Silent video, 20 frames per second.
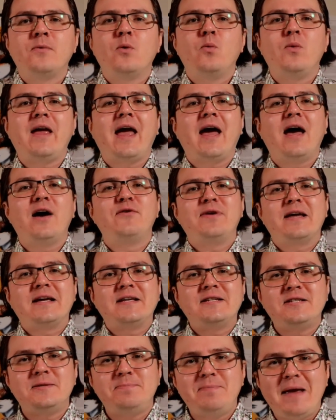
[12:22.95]
We have
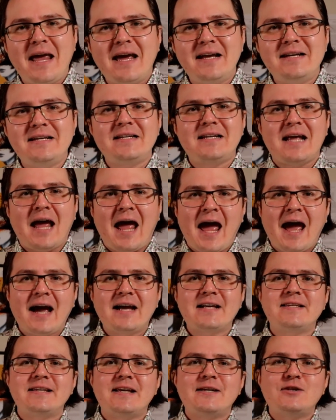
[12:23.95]
expanded
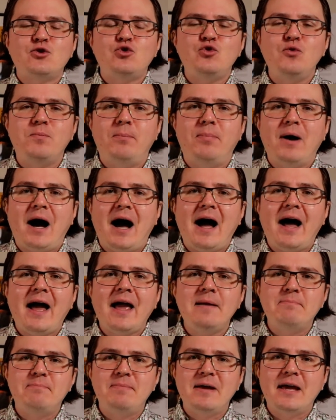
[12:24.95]
access to
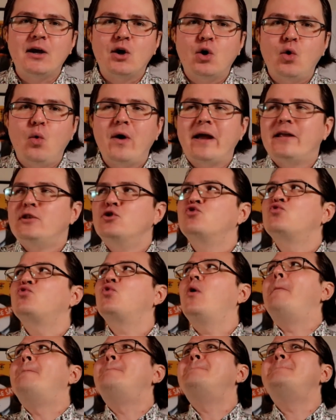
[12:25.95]
buy Bitcoin
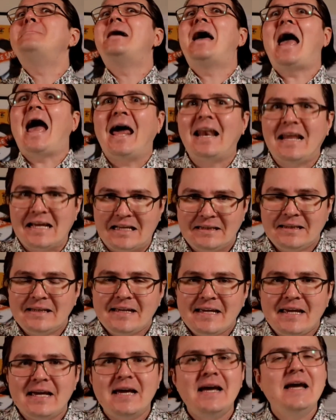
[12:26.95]

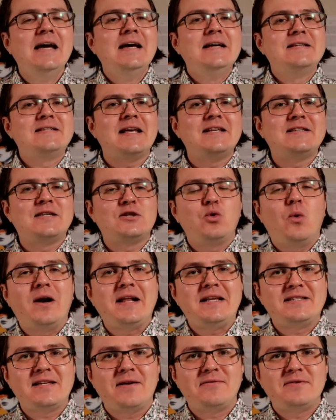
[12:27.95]
dramatically since the
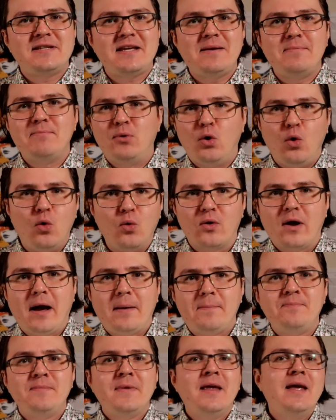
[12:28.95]
2017 bull
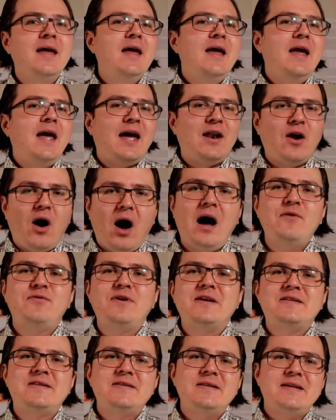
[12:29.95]
run. And
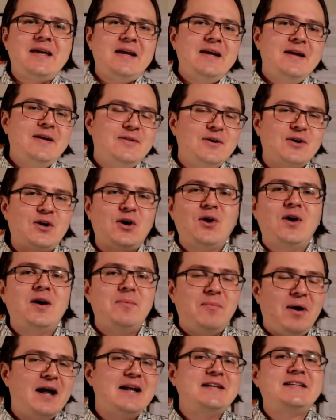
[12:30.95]
obviously, the
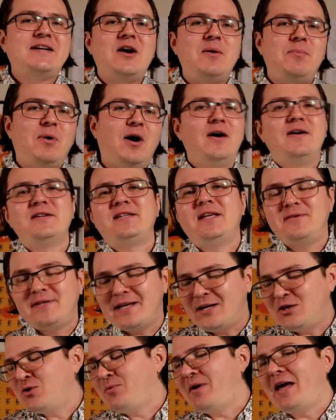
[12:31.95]
current monetary policy of
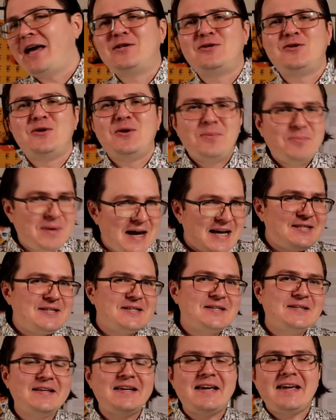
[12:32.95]
central banks to
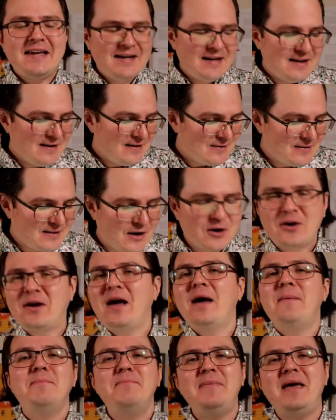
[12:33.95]
basically their
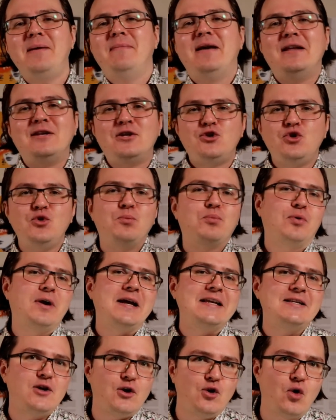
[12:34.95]
commitment to
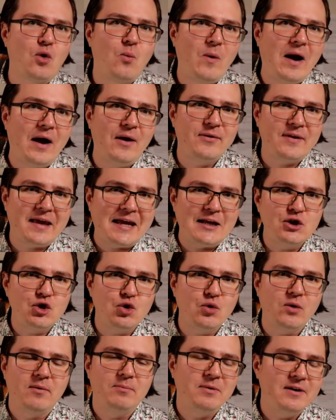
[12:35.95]
print your wealth
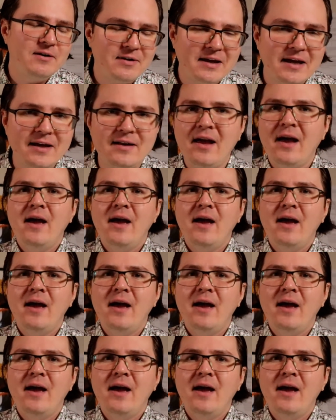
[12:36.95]
into oblivion